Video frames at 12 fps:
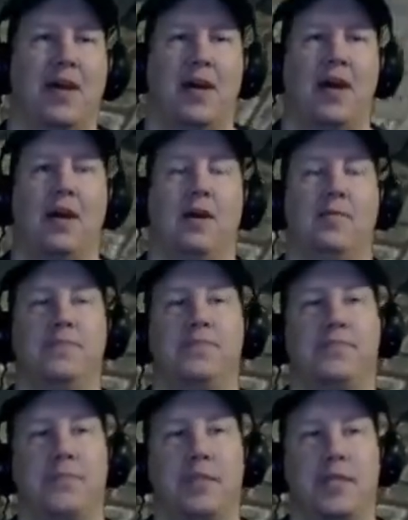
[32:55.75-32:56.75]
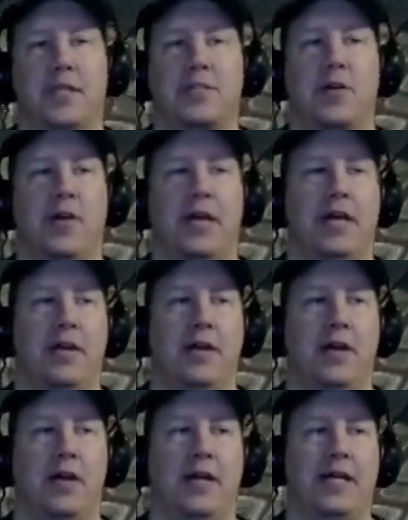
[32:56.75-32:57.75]
Um, let's go ahead
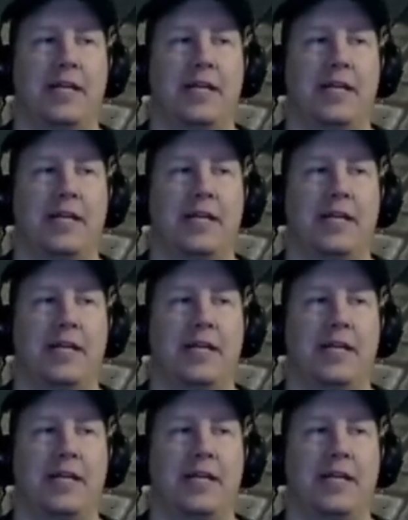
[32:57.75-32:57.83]
and uh,